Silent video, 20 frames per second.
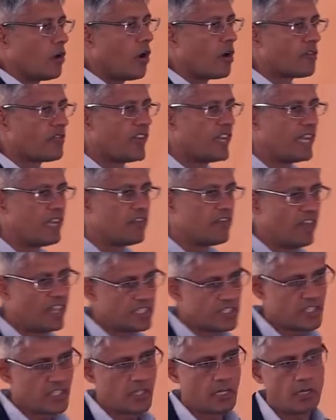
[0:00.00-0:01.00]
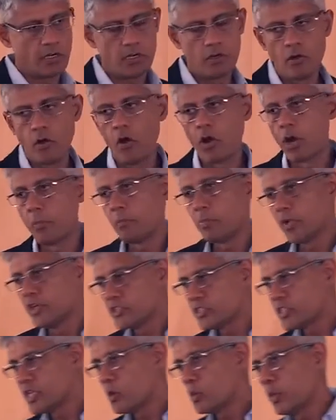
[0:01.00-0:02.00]
of an investor or a
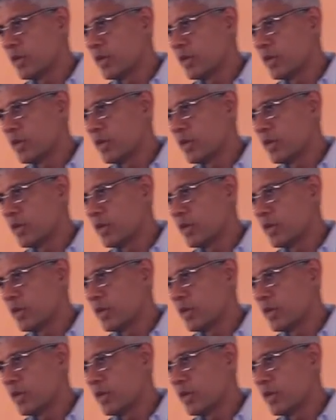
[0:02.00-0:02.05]
person